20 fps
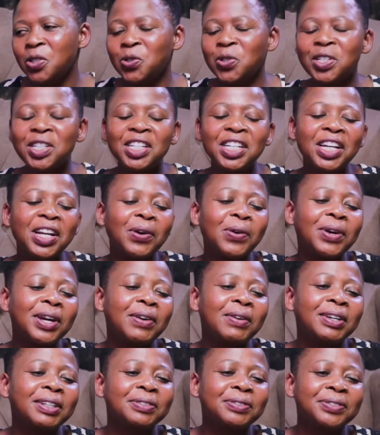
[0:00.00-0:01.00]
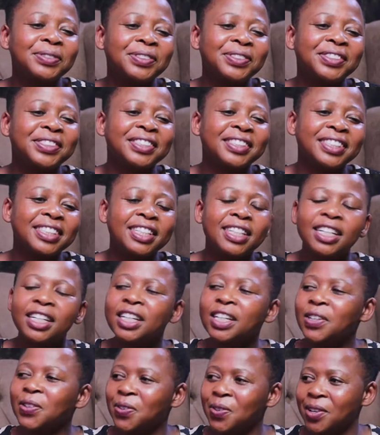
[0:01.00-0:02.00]
Twende na wewe.
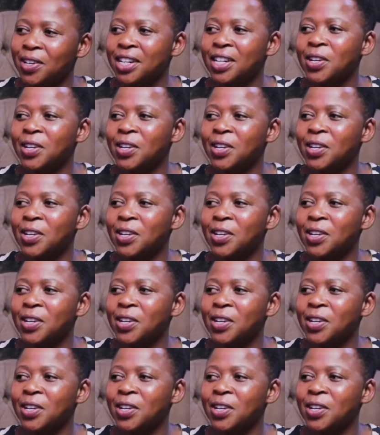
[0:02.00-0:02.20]
Kwa